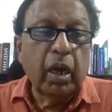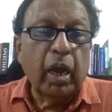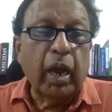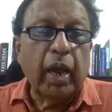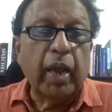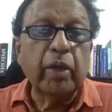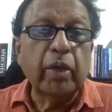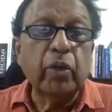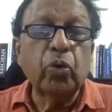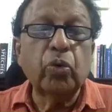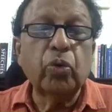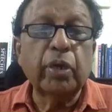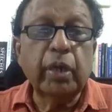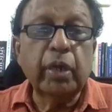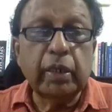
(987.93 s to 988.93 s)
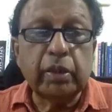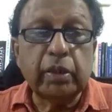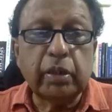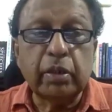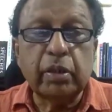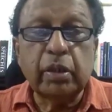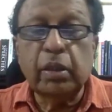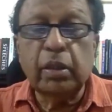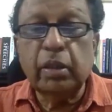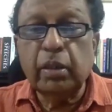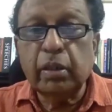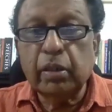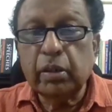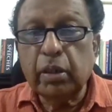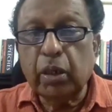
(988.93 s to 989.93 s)
and who created the
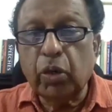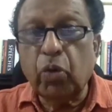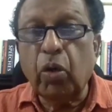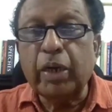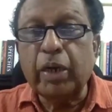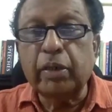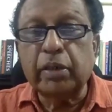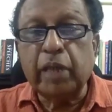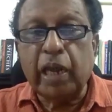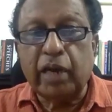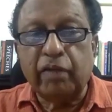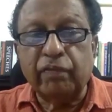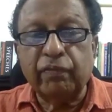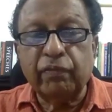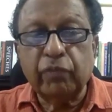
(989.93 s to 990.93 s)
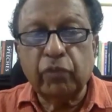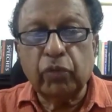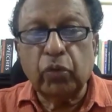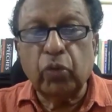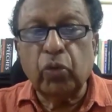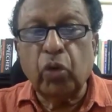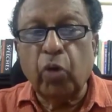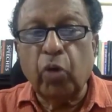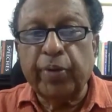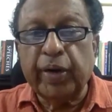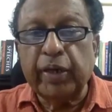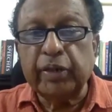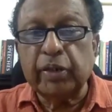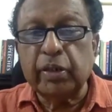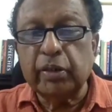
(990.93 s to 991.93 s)
Quad itself through
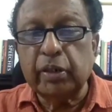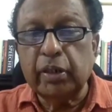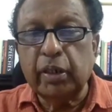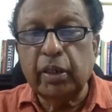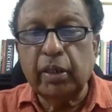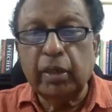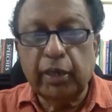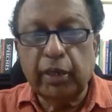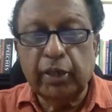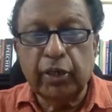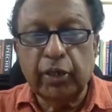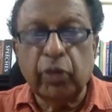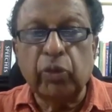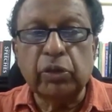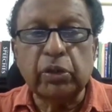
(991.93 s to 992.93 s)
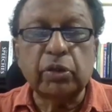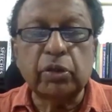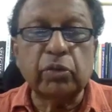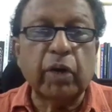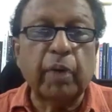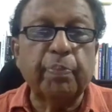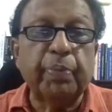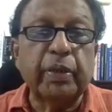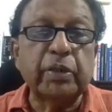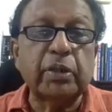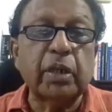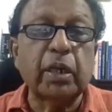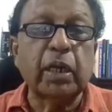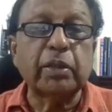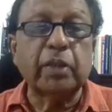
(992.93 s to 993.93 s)
cooperation in the Indian Ocean. So a
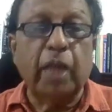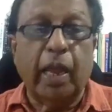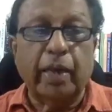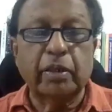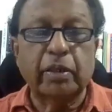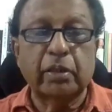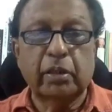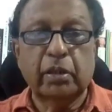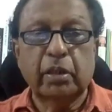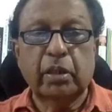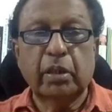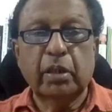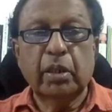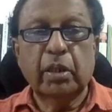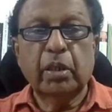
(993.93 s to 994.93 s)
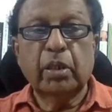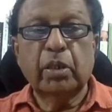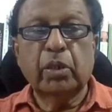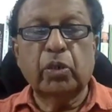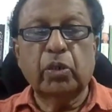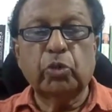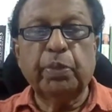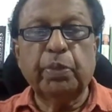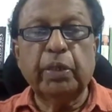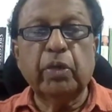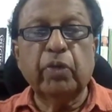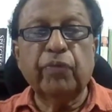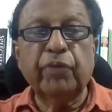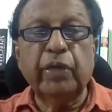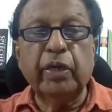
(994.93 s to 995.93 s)
person like that, to
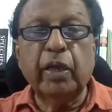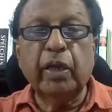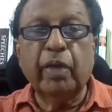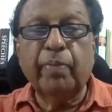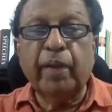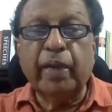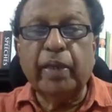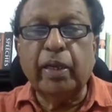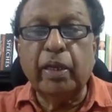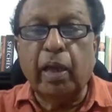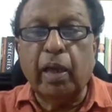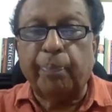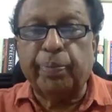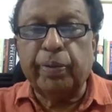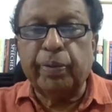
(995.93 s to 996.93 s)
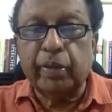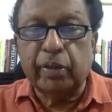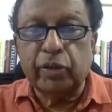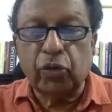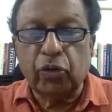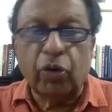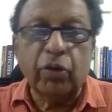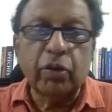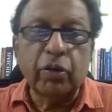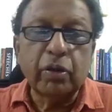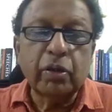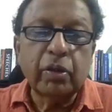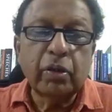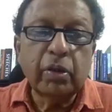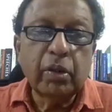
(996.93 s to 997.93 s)
speak of India breaking up and so on,
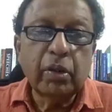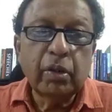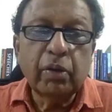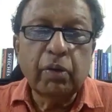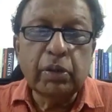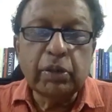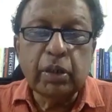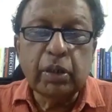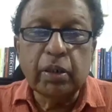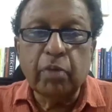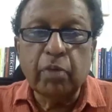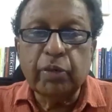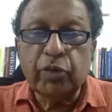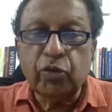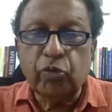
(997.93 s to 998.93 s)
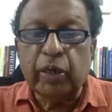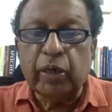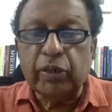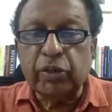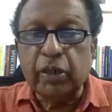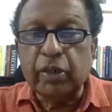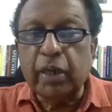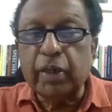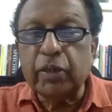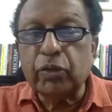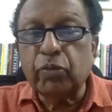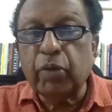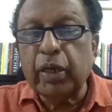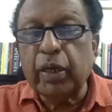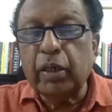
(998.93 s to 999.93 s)
that's a little bit too much. And that
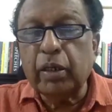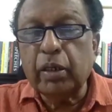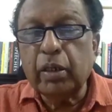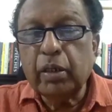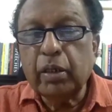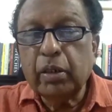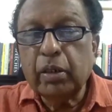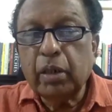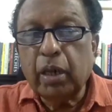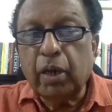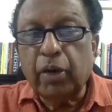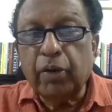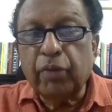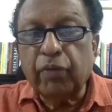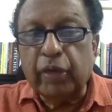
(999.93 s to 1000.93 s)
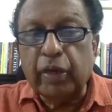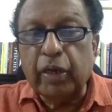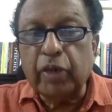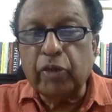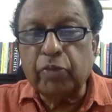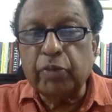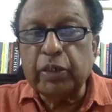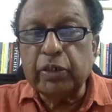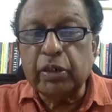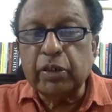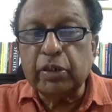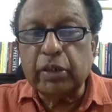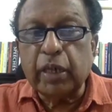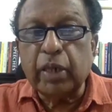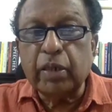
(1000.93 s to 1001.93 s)
is why our finance
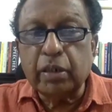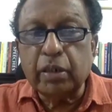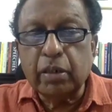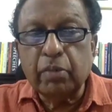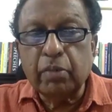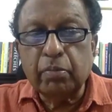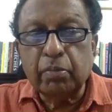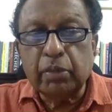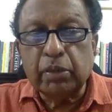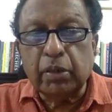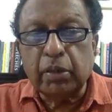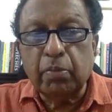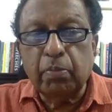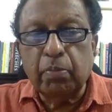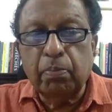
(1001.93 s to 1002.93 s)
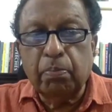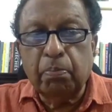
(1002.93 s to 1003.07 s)
minister said, Mister